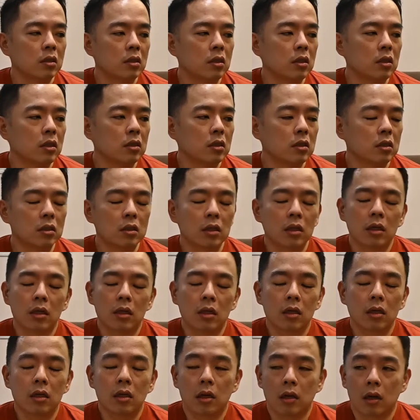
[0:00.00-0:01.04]
It's
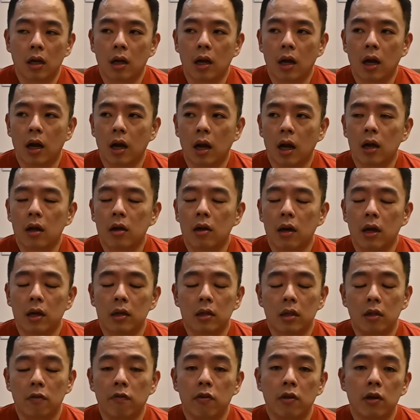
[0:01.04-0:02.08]
kind of like
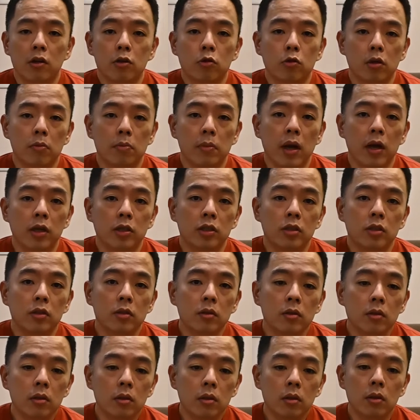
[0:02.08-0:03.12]
difficult to imagine.
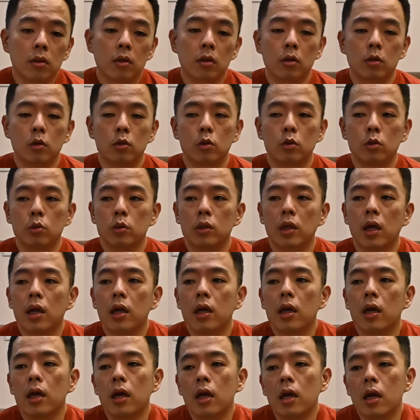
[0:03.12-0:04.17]

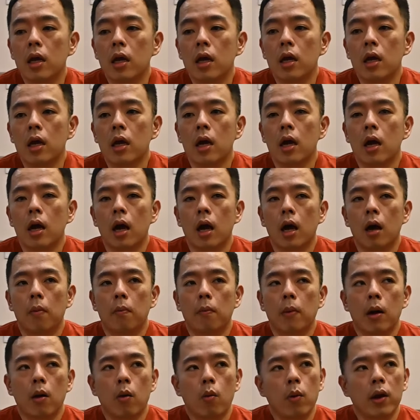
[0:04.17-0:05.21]
Today,
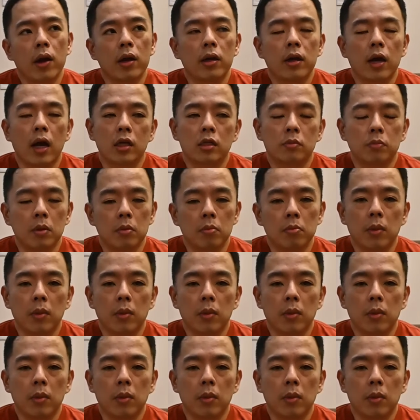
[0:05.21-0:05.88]
my weight has been